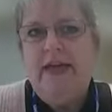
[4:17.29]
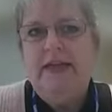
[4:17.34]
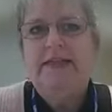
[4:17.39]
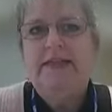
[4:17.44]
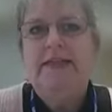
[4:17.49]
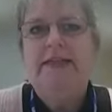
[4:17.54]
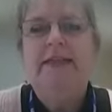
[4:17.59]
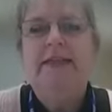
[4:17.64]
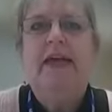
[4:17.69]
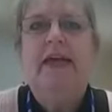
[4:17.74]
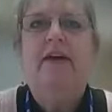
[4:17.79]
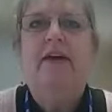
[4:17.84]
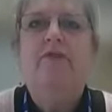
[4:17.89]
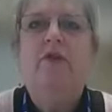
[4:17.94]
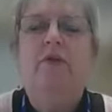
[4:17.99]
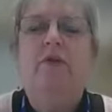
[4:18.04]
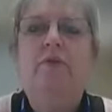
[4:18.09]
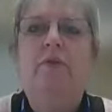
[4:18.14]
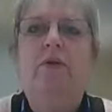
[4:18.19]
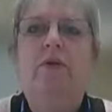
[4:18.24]
As I say, I've
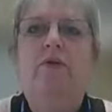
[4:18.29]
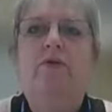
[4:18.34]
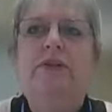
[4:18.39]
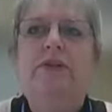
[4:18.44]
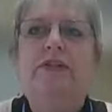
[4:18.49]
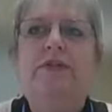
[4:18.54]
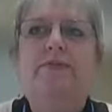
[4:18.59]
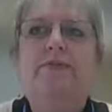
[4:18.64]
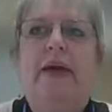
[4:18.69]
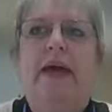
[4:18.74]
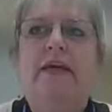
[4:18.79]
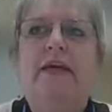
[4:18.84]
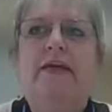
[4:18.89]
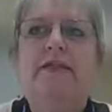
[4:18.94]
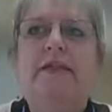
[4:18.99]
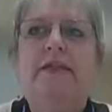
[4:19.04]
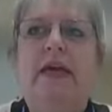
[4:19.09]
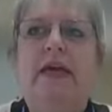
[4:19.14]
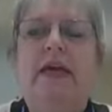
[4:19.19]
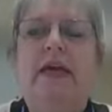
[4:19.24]
got more
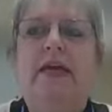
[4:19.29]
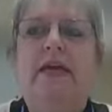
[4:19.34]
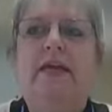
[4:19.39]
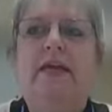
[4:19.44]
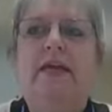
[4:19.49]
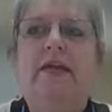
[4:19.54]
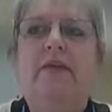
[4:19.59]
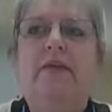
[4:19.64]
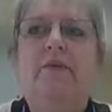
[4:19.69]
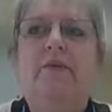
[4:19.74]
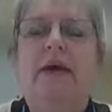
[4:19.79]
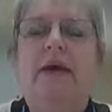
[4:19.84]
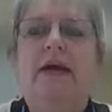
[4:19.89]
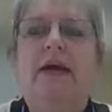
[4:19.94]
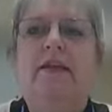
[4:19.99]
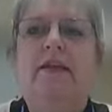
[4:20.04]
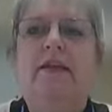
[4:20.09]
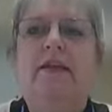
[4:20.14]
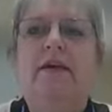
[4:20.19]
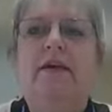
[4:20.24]
respect in the
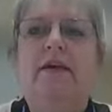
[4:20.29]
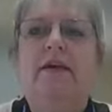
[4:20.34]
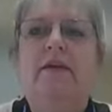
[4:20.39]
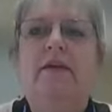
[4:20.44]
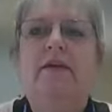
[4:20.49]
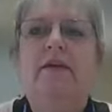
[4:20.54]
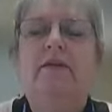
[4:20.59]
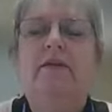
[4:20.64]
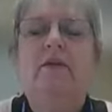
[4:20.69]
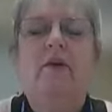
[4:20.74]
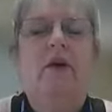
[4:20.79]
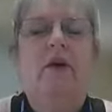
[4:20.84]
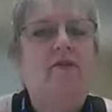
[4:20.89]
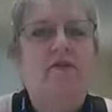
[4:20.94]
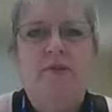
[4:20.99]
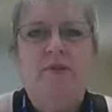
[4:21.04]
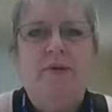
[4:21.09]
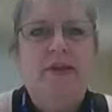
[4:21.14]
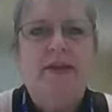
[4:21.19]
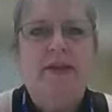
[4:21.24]
way that not
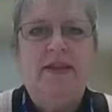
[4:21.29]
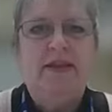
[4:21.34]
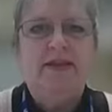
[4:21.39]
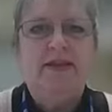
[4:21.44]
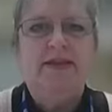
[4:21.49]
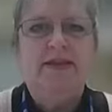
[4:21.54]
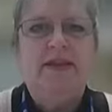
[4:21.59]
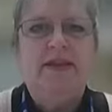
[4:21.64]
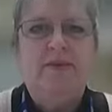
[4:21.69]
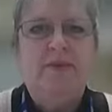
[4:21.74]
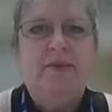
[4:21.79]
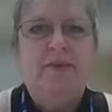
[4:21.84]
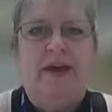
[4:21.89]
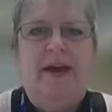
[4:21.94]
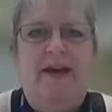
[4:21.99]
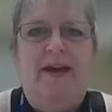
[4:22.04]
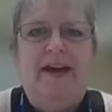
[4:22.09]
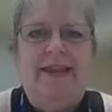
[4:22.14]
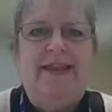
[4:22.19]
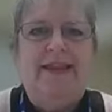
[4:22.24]
everybody thinks that the way
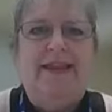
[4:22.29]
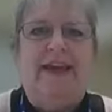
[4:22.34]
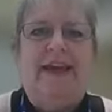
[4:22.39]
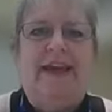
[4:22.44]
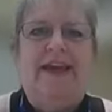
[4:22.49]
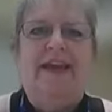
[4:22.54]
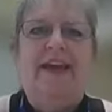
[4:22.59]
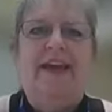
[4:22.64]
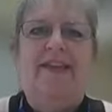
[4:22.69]
I think,